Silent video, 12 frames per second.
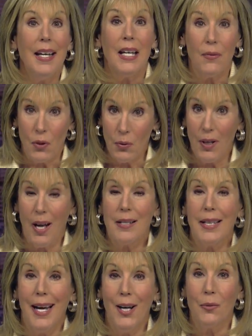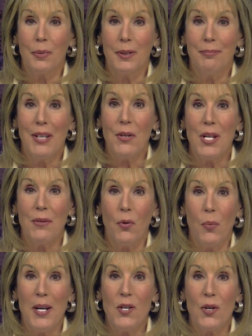If you would like to help, there's
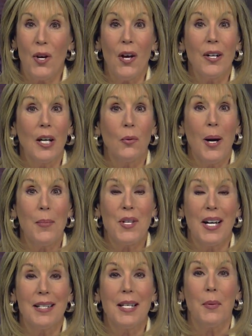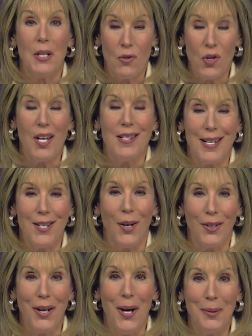information on our website,
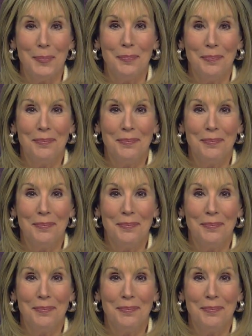WJZ.com.